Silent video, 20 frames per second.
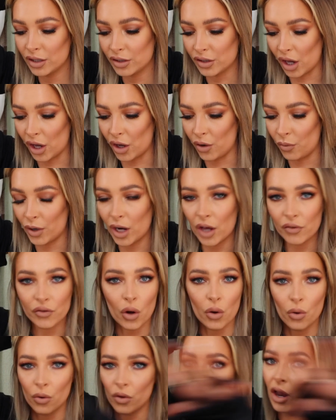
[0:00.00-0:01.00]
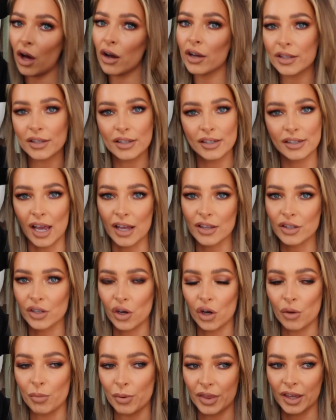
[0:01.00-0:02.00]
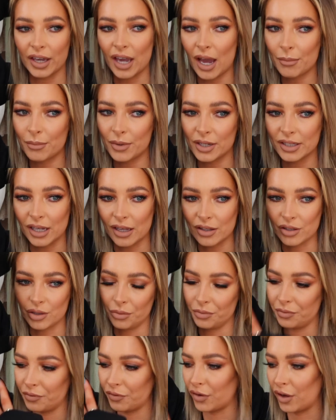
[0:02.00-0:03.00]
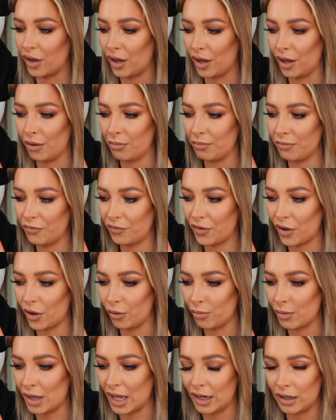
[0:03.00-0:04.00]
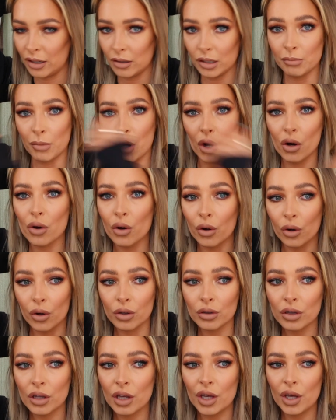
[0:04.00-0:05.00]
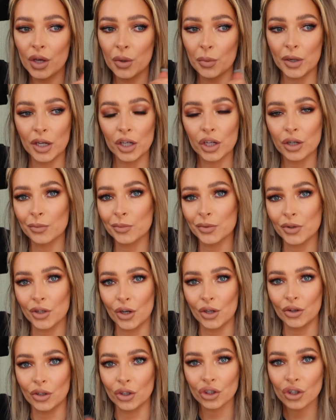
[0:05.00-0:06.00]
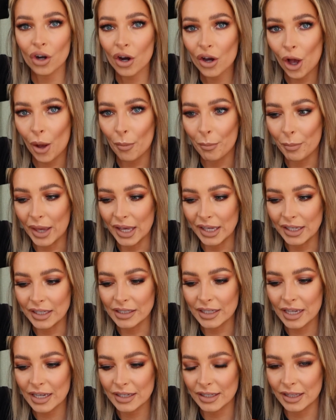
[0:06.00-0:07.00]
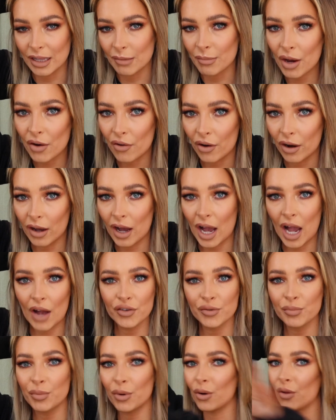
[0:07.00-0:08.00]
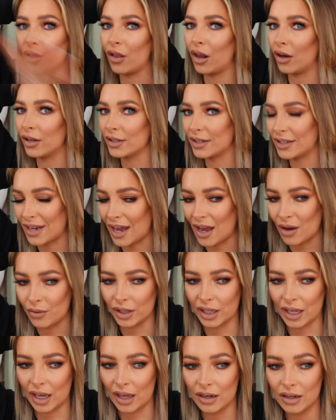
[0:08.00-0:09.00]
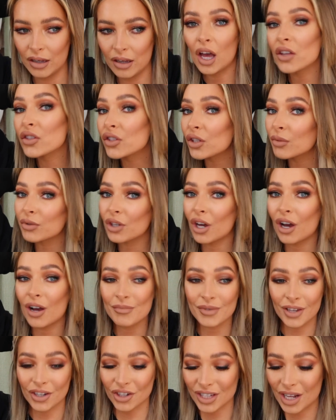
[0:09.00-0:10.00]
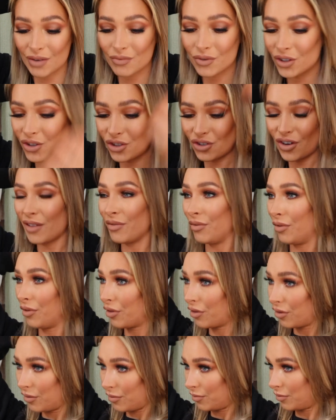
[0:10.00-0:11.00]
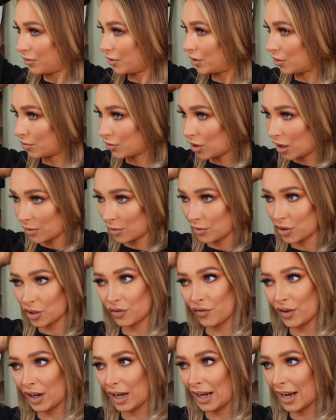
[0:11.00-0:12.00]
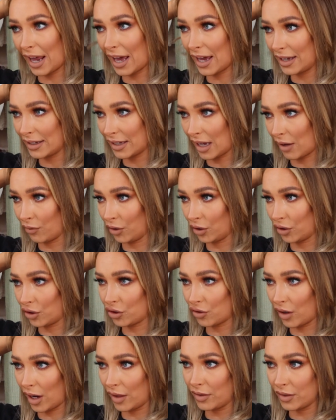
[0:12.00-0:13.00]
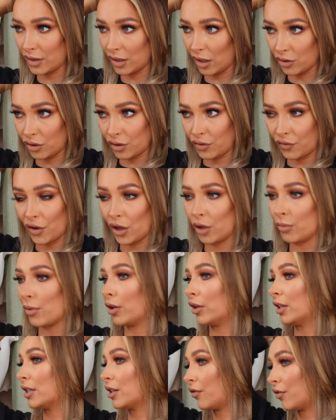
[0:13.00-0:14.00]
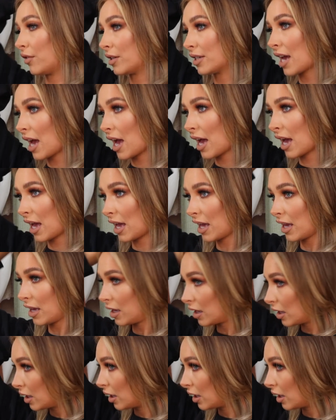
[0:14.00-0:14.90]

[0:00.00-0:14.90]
So when I've got all the lights set up and the camera set up for filming my haul, when it comes to doing the try-on pieces in the mirror, I have to put all the lights down again. And sometimes I just haven't got strength. Sometimes I'm just feeling lazy, I haven't got the strength, so I just film it on a different day.